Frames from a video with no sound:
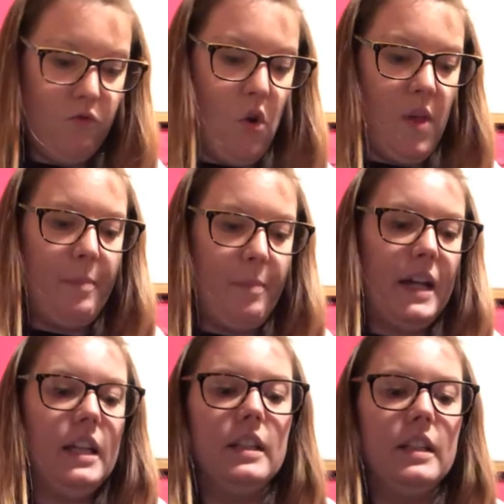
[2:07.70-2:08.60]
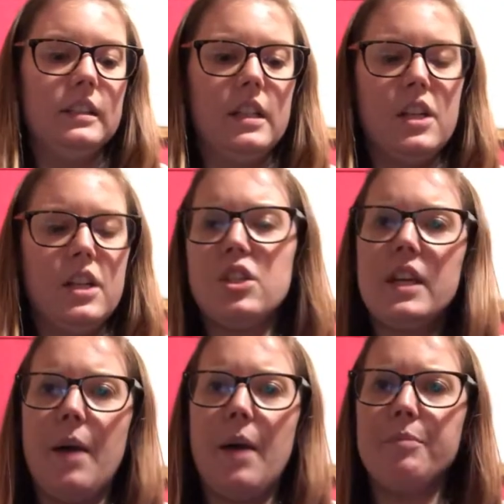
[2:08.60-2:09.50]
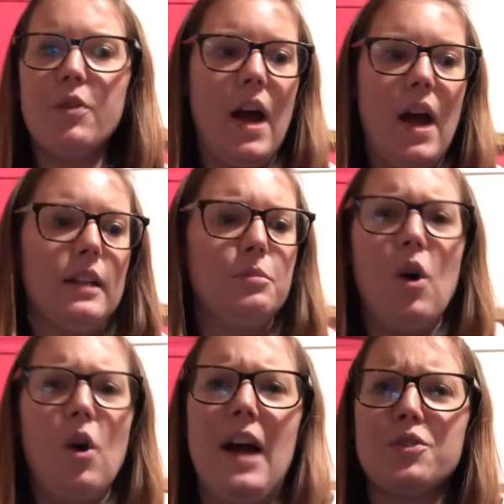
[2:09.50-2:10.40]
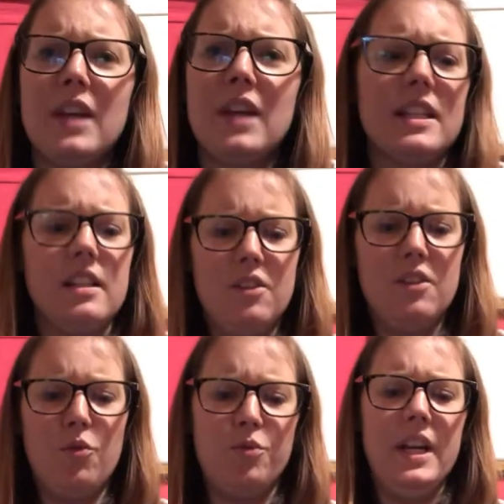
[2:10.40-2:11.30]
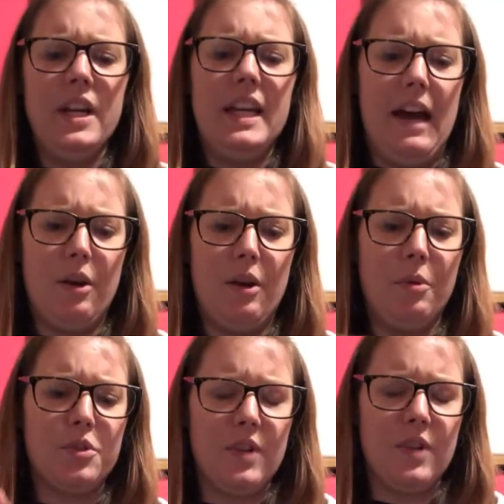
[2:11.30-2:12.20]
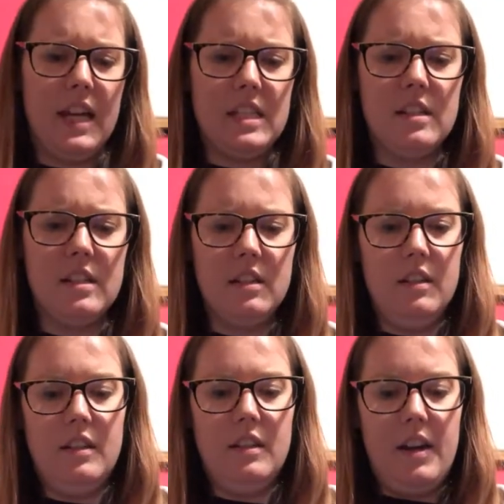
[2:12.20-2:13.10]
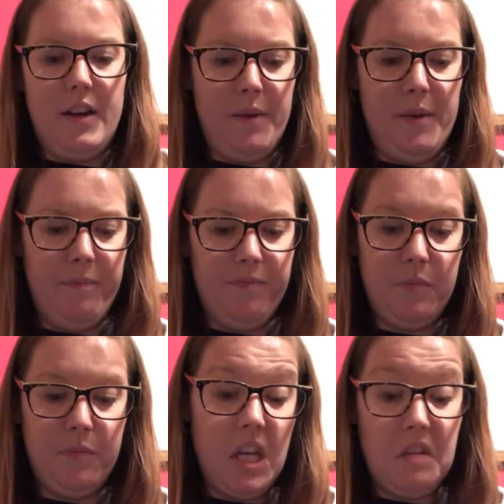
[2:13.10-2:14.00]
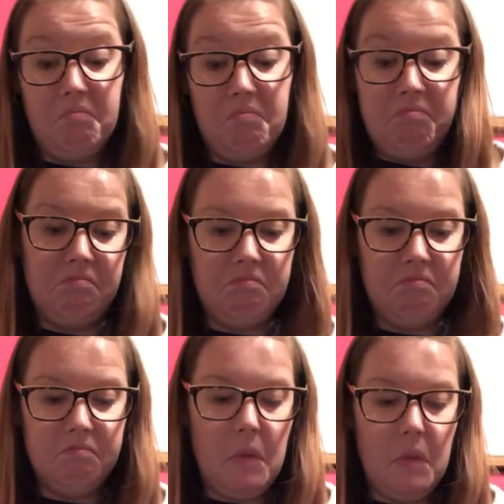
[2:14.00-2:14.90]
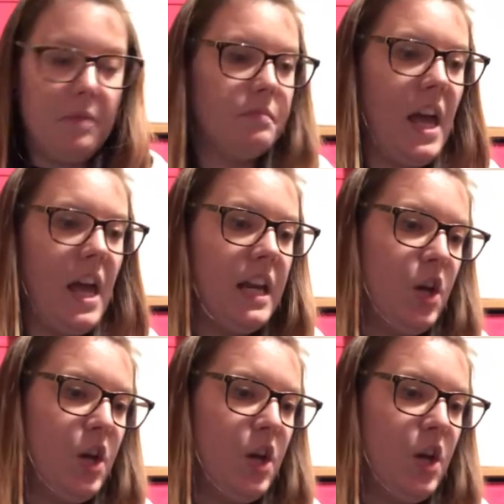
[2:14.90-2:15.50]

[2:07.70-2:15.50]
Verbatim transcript: Roll that back in. So yeah, bit random, not house related, not really Harry Potter related. Um, yeah. Yeah.